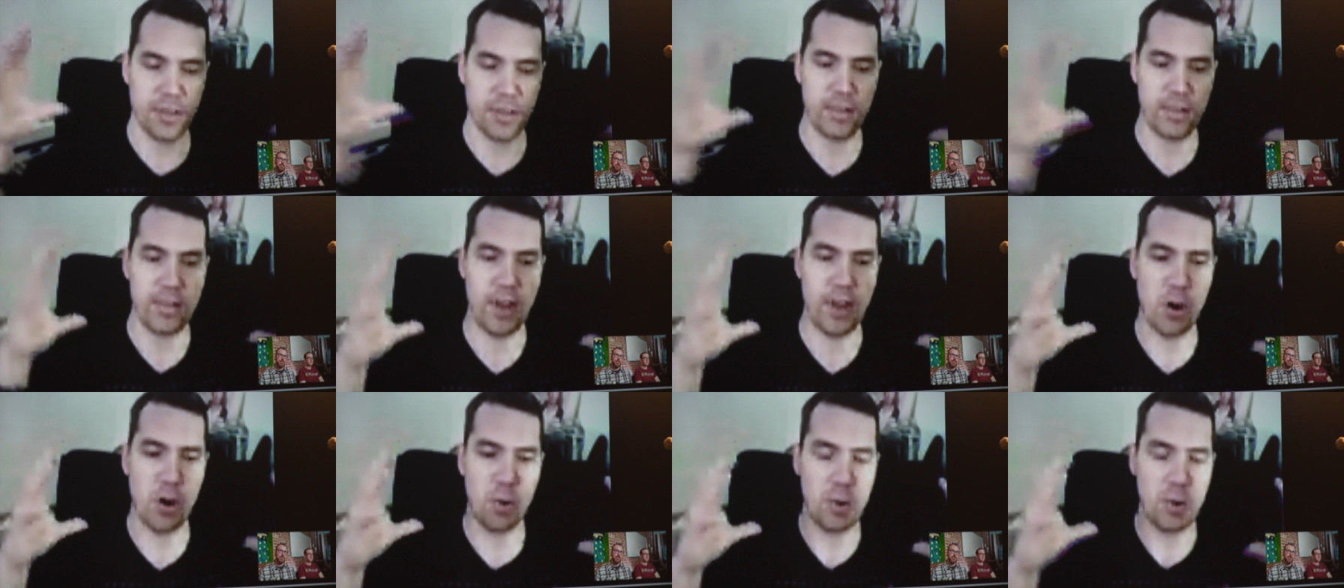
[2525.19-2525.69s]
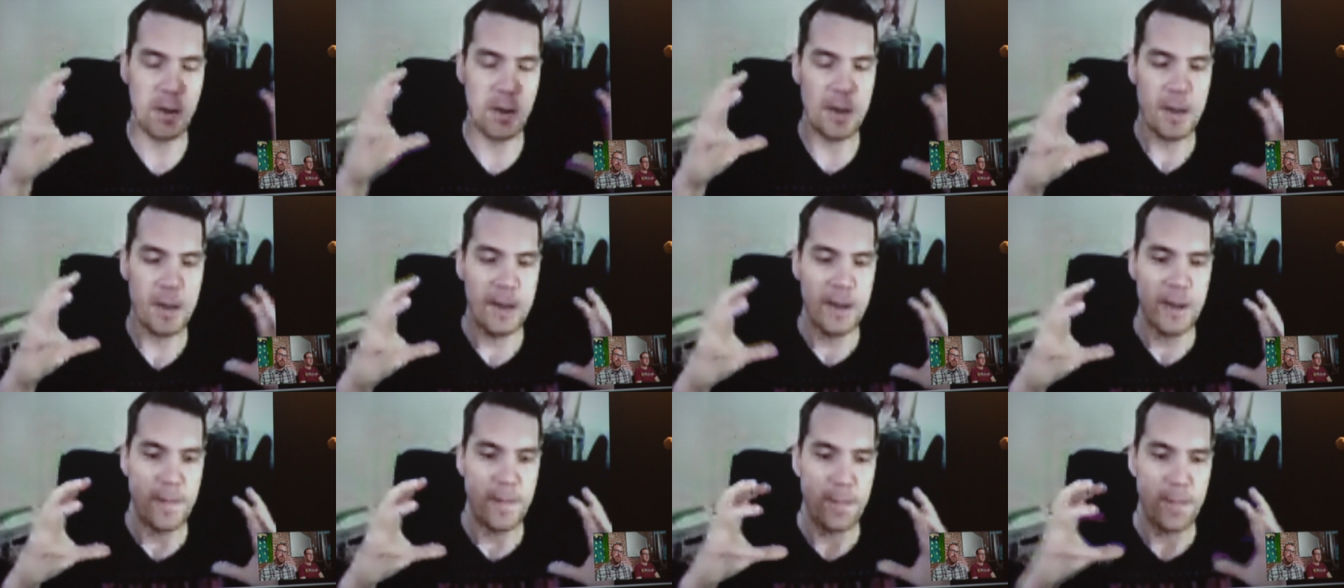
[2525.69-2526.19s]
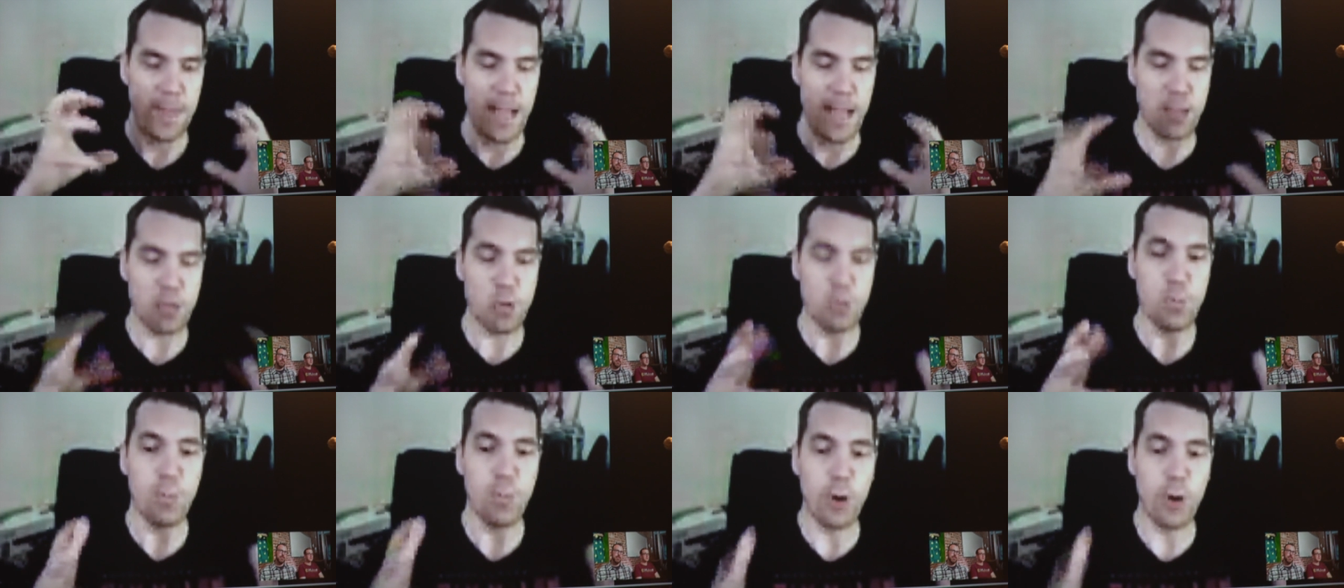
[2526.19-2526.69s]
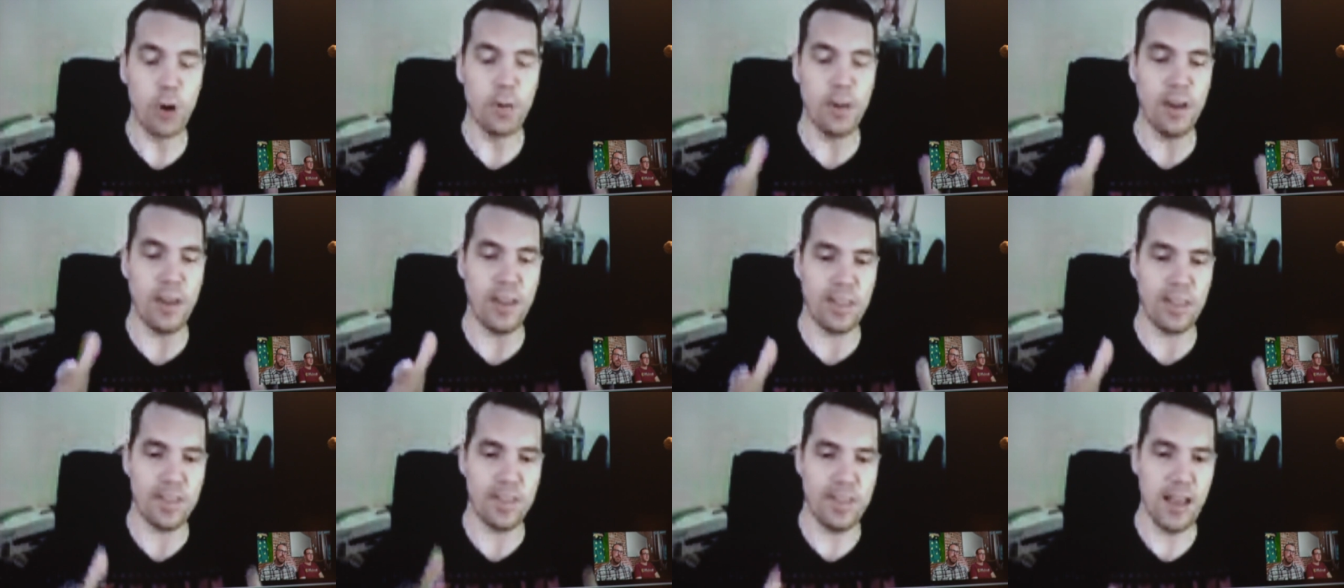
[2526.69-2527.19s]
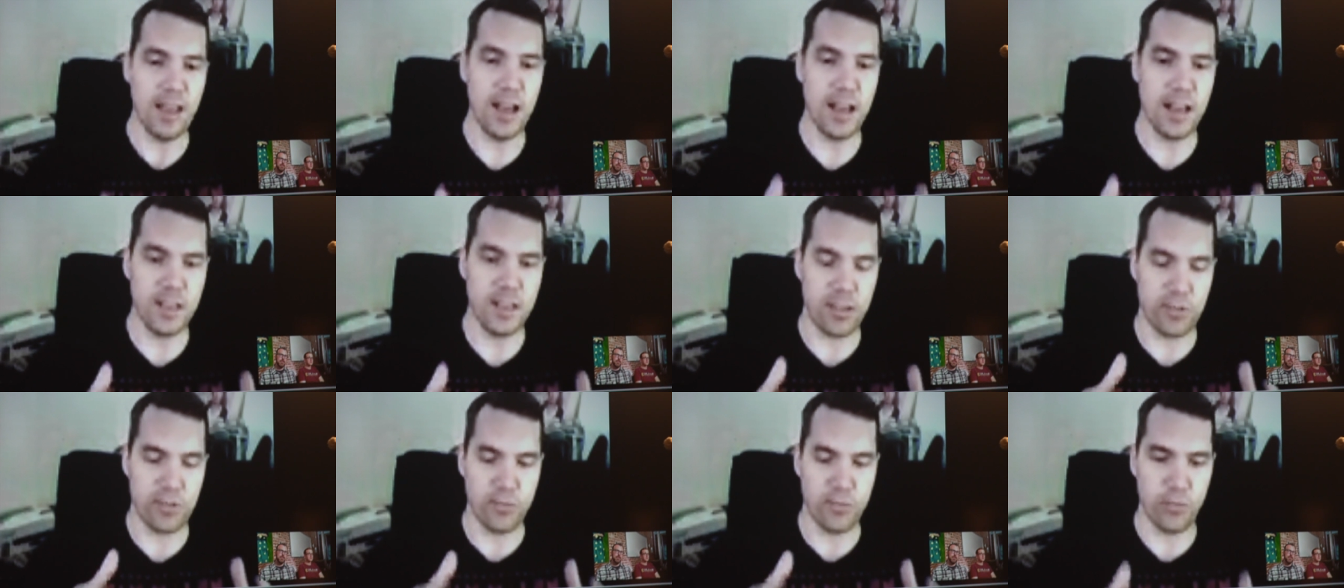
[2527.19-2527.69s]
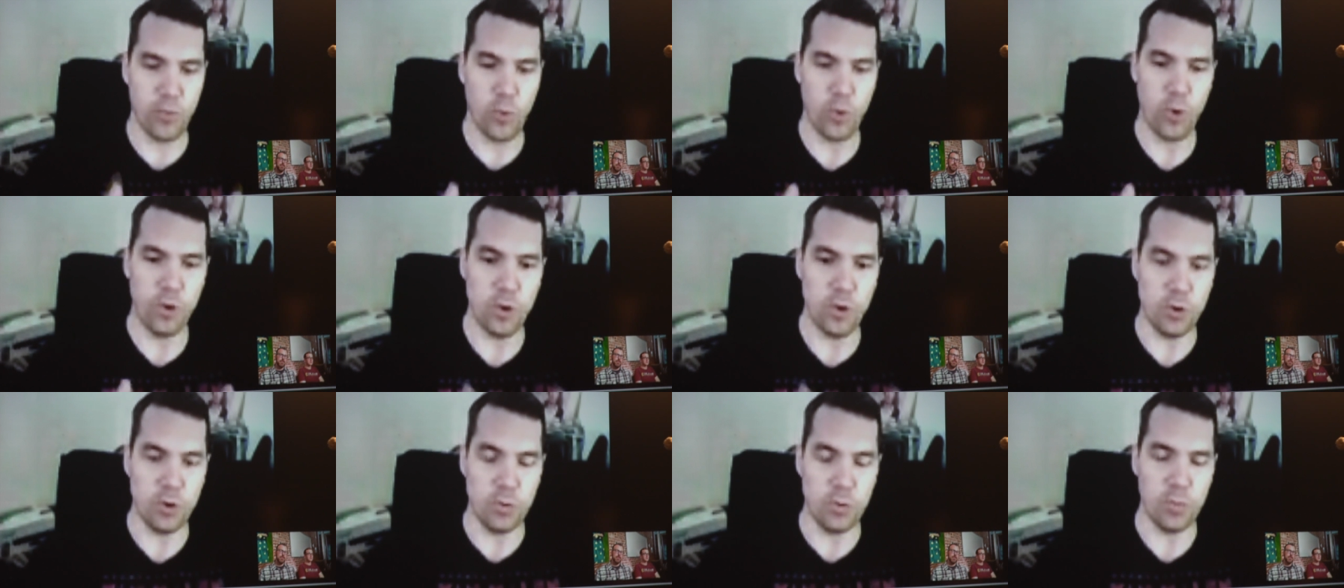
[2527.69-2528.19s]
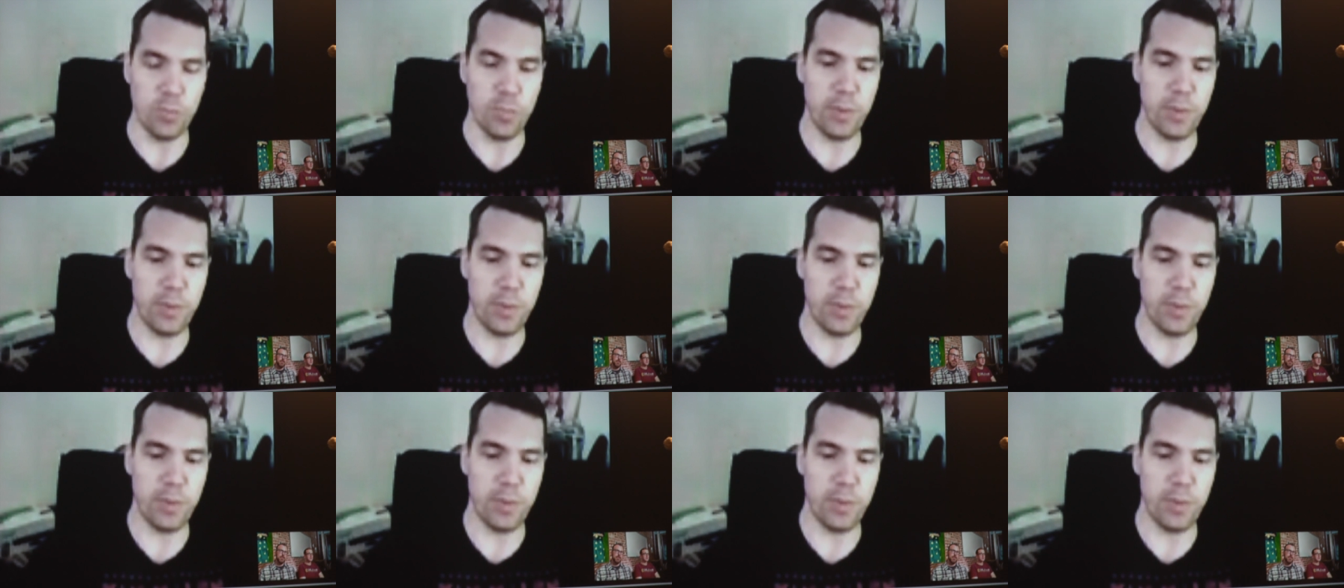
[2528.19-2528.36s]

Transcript: And so that's what Permadeath does for you.